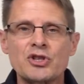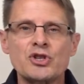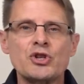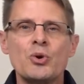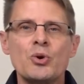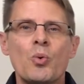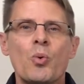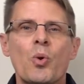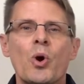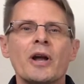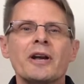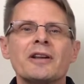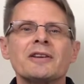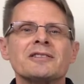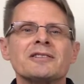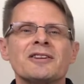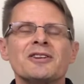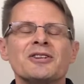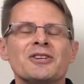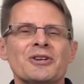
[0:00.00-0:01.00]
that you
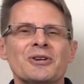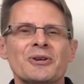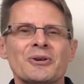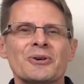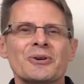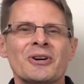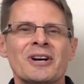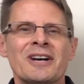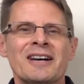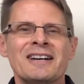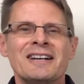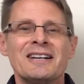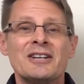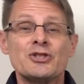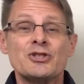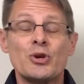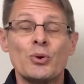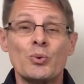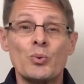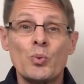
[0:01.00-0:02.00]
wanted to do
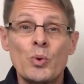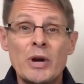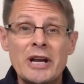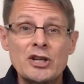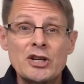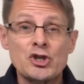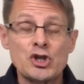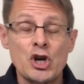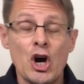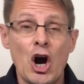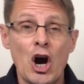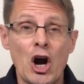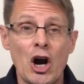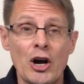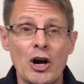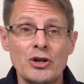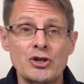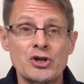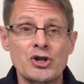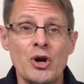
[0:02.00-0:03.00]
to
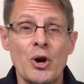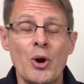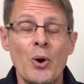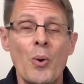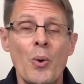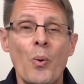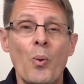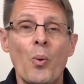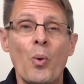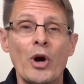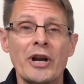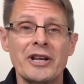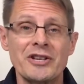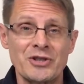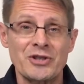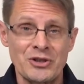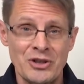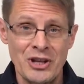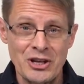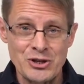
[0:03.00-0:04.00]
recharge, what
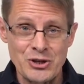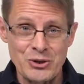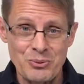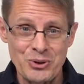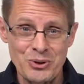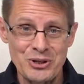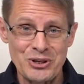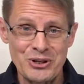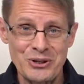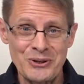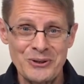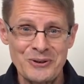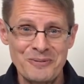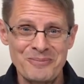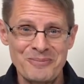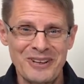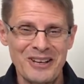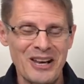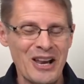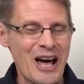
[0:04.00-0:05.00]
is it that you would do?
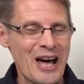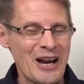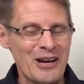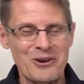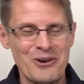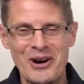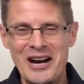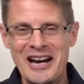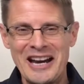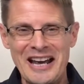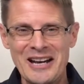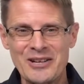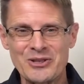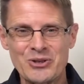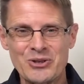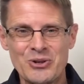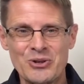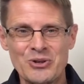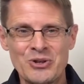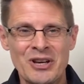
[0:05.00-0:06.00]
A lot of great
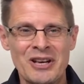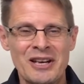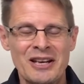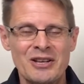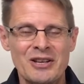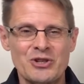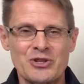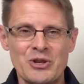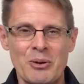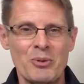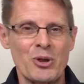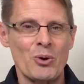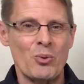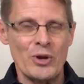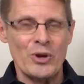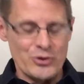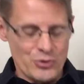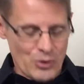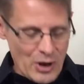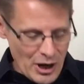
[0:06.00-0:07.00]
answers. Some of the
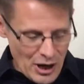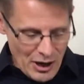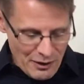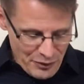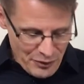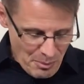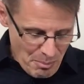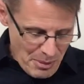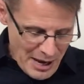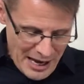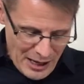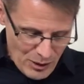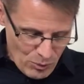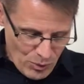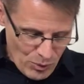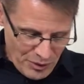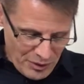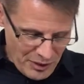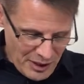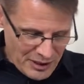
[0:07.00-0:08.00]
ones right off the bat
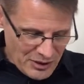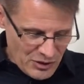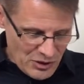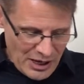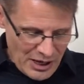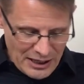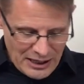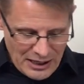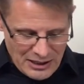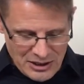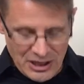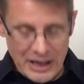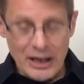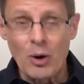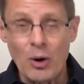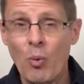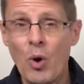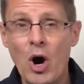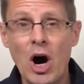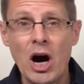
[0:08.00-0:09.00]
were things like I'd
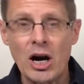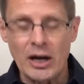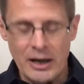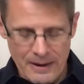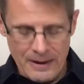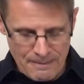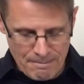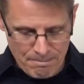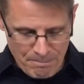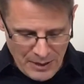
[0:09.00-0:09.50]
take a walk,